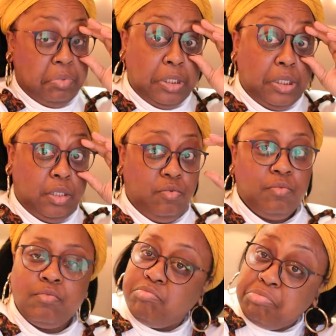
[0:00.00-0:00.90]
Sis,
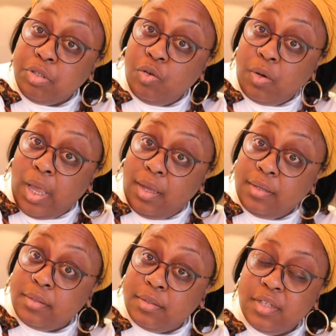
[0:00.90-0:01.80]
you okay?
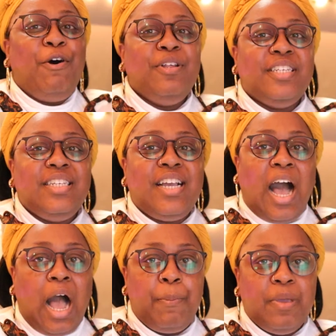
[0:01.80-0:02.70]
Not only did she
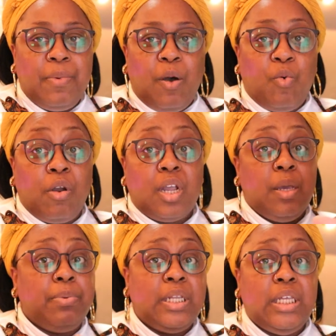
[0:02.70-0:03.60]
copy my work
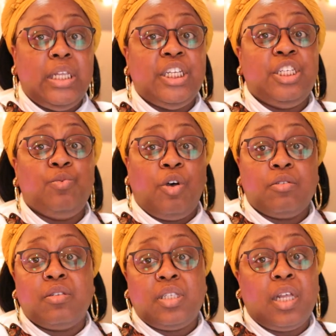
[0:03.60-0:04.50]
completely, she was
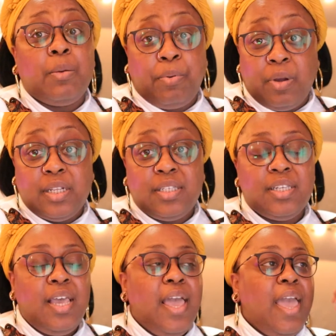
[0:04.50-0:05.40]
also selling
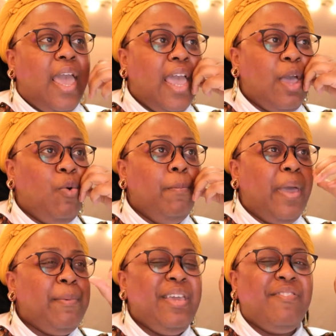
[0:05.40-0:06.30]
prints. And what
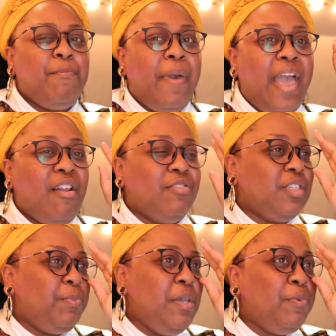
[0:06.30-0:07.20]
maybe even matter
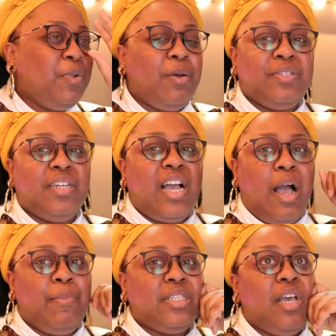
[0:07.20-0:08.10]
is the people that was in the
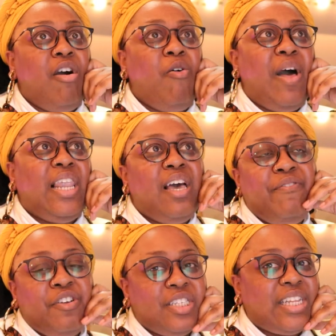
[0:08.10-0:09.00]
comments saying, oh, I love your